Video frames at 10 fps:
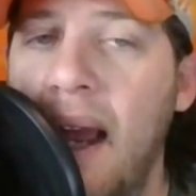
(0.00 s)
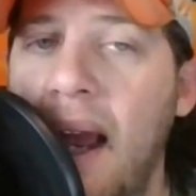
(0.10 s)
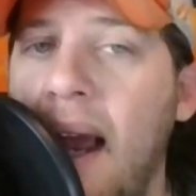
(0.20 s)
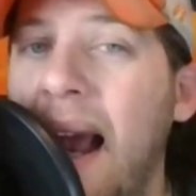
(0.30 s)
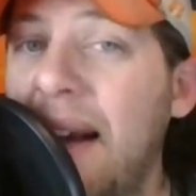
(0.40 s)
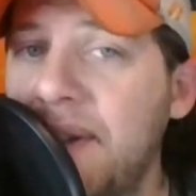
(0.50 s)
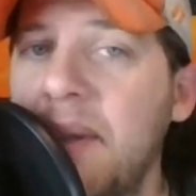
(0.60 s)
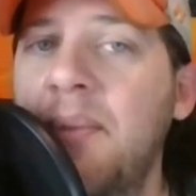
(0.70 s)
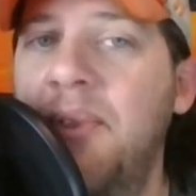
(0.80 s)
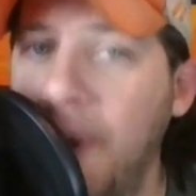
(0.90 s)
have
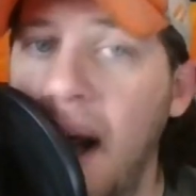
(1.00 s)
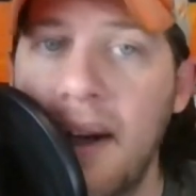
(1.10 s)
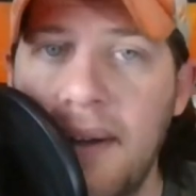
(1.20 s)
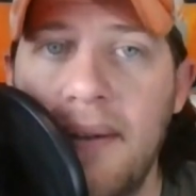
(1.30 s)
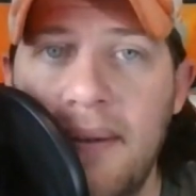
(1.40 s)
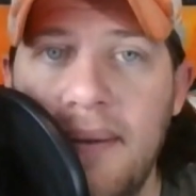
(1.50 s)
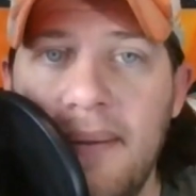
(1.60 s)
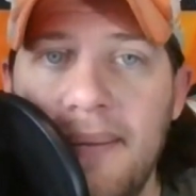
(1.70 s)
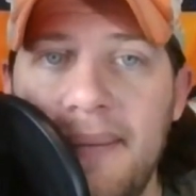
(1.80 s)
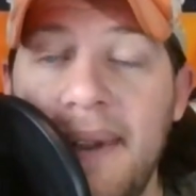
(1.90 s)
some fun
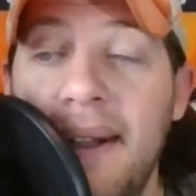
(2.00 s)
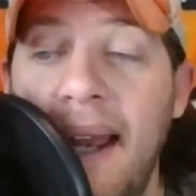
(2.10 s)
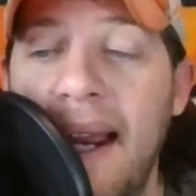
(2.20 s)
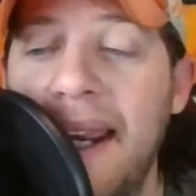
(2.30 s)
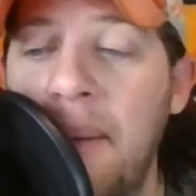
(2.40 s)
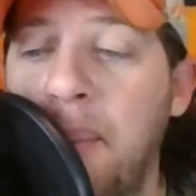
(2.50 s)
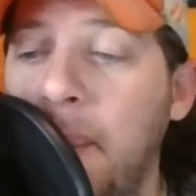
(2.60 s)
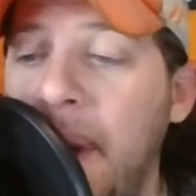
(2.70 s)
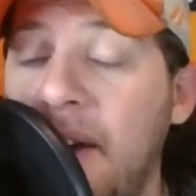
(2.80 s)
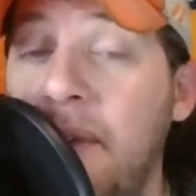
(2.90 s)
and get
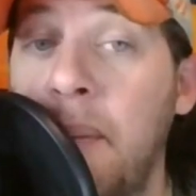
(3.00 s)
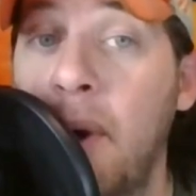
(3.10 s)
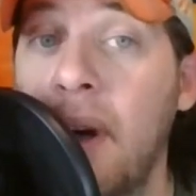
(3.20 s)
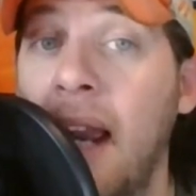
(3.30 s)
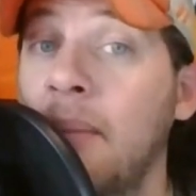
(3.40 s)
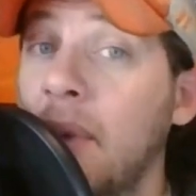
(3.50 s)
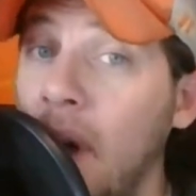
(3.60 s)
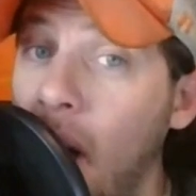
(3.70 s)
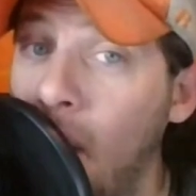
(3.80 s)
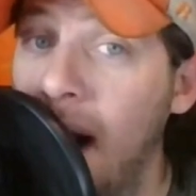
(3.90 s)
prepared for the bowl game.
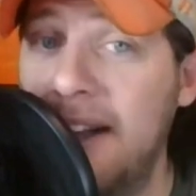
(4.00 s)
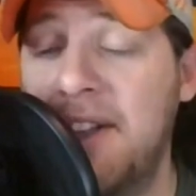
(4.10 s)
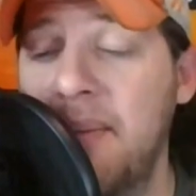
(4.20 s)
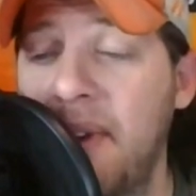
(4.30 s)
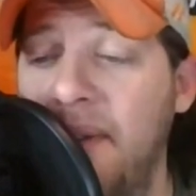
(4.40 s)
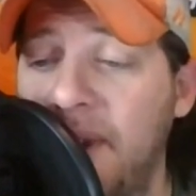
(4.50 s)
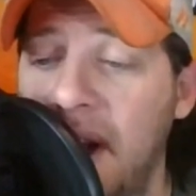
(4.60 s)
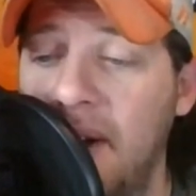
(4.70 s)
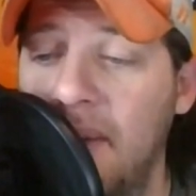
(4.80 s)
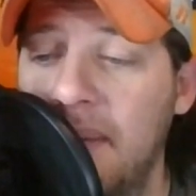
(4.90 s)
Go watch some of the
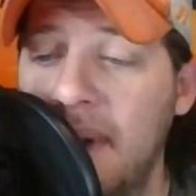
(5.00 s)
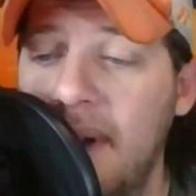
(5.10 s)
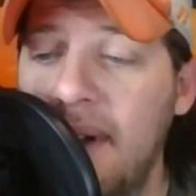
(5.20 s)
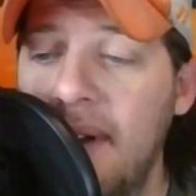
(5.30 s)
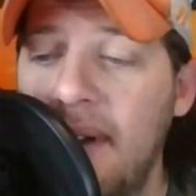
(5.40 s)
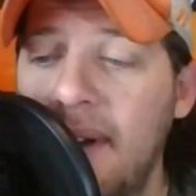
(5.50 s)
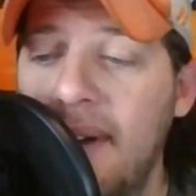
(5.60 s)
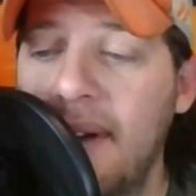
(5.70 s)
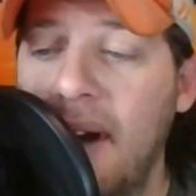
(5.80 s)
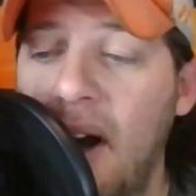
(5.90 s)
film
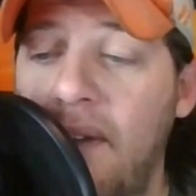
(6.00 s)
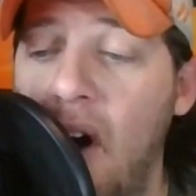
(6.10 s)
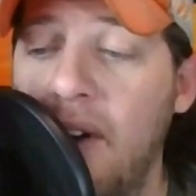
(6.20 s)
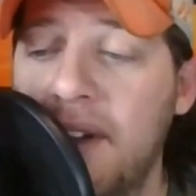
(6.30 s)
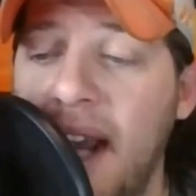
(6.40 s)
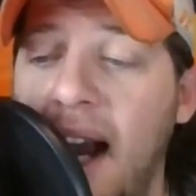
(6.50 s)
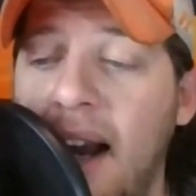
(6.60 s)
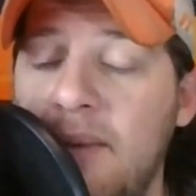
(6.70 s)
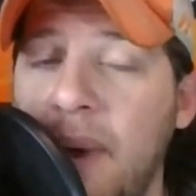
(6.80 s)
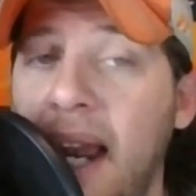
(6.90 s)
of all the
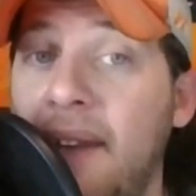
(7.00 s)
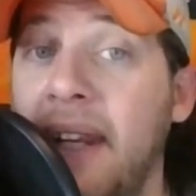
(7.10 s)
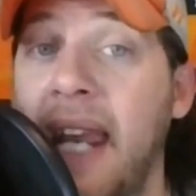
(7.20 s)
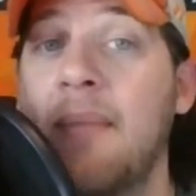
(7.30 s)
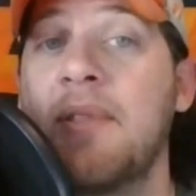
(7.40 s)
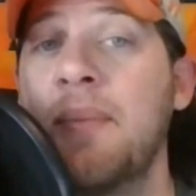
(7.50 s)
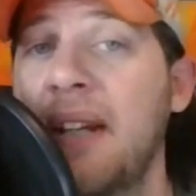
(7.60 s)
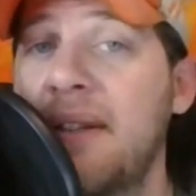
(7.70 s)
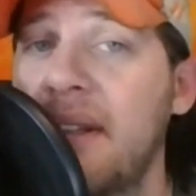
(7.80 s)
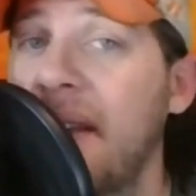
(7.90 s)
times we had the Cam
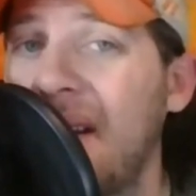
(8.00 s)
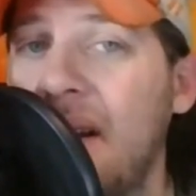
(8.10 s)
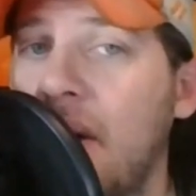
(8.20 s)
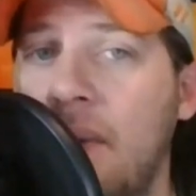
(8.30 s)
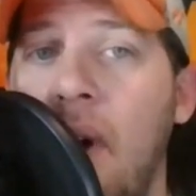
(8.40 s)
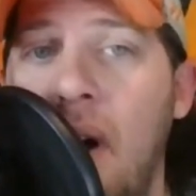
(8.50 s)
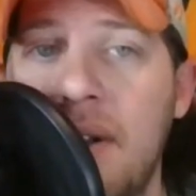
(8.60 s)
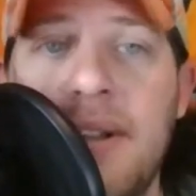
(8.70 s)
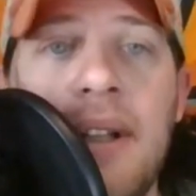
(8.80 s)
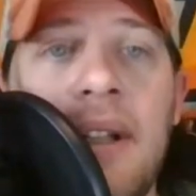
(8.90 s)
Smiths and the Lyrik
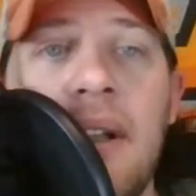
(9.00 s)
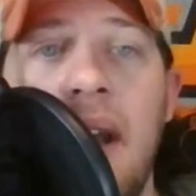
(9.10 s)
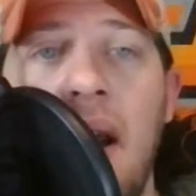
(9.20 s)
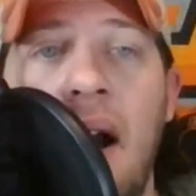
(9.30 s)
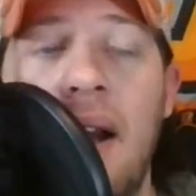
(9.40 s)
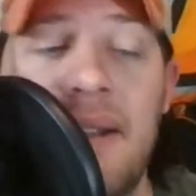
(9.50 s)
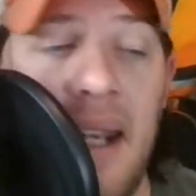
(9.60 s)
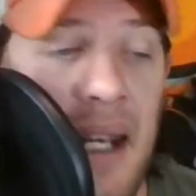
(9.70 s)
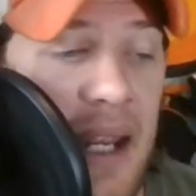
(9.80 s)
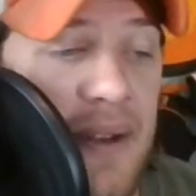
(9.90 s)
Rawls
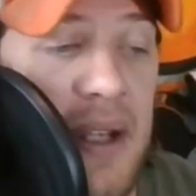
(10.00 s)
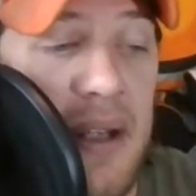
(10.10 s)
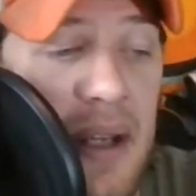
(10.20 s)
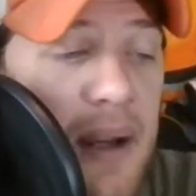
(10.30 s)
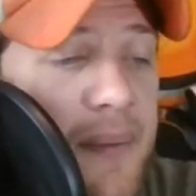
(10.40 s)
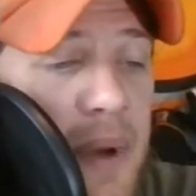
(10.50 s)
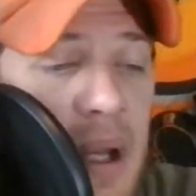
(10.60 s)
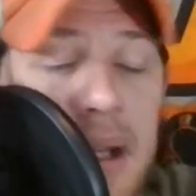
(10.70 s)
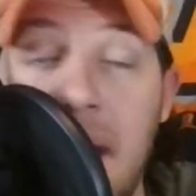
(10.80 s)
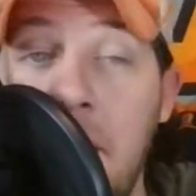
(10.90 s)
and
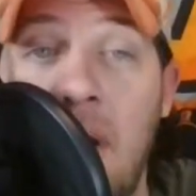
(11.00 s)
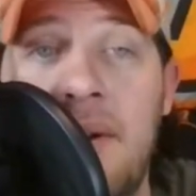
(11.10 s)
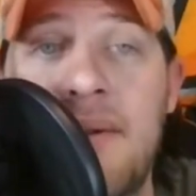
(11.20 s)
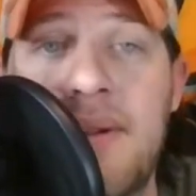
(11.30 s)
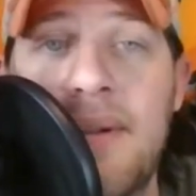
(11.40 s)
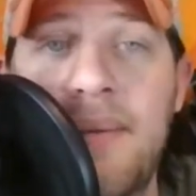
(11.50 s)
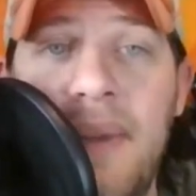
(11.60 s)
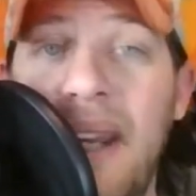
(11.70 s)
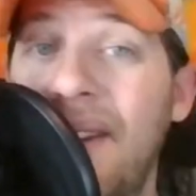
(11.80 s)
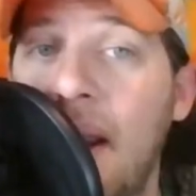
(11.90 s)
the Nick Martins
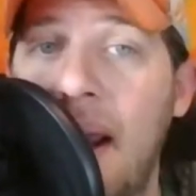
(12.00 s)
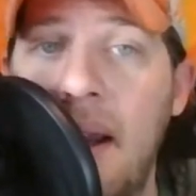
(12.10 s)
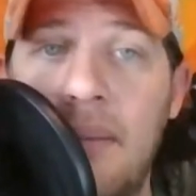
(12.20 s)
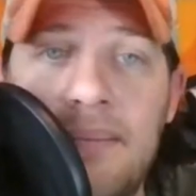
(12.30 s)
in the lineup.